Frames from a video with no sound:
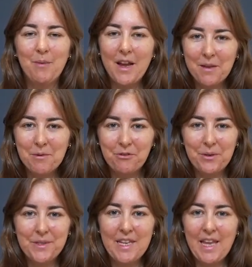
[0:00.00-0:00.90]
My name is
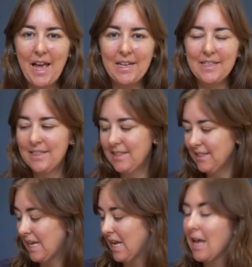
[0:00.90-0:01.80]
Rosie and
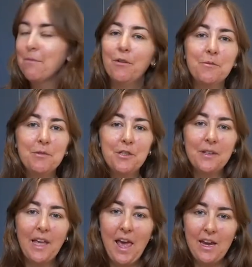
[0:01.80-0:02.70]
today I'm going to be
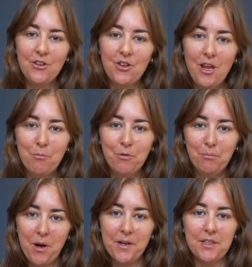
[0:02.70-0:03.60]
doing a H&M
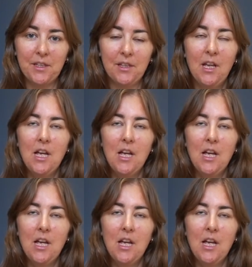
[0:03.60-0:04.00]
unboxing.